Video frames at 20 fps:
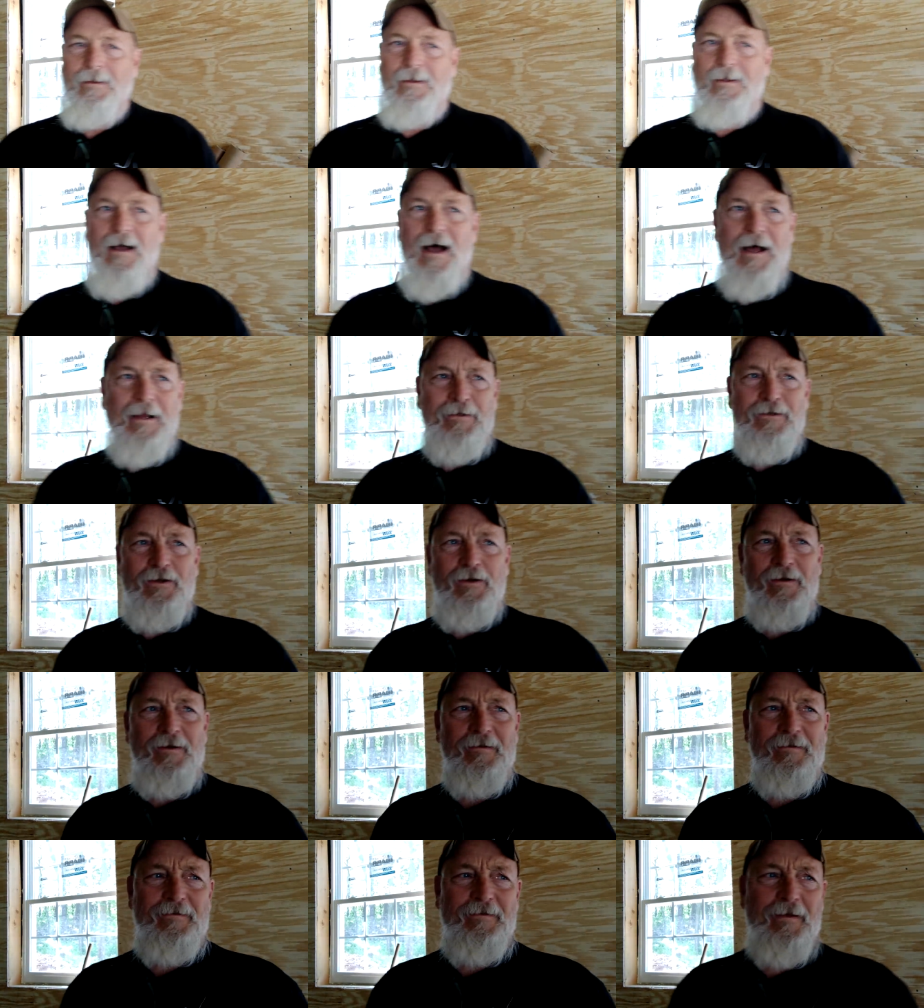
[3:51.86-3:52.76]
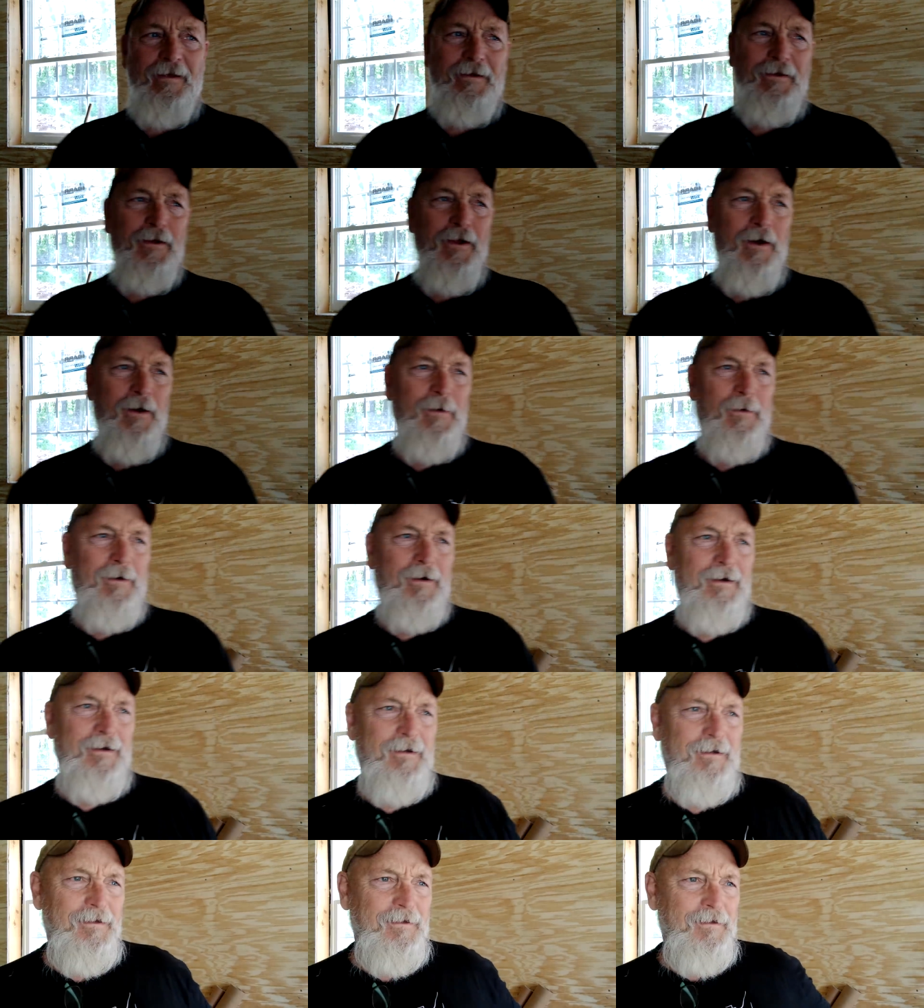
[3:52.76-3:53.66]
God could have said,
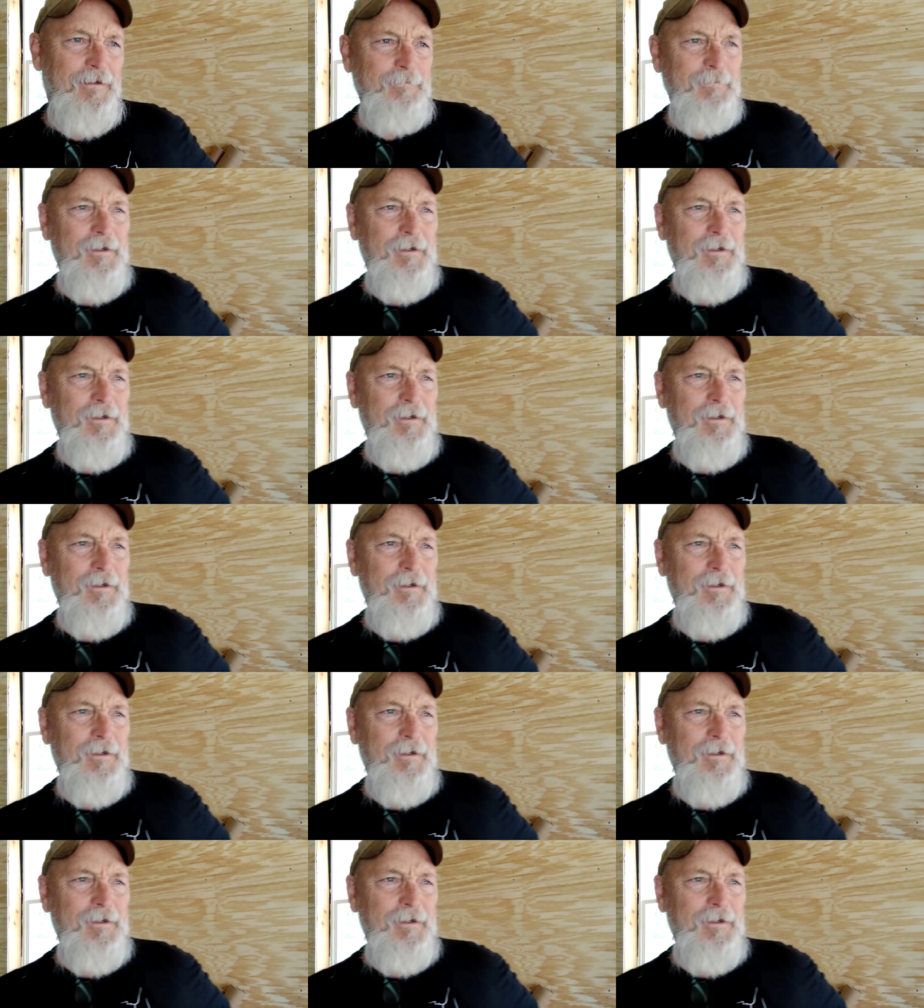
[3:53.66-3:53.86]
Noah, I'm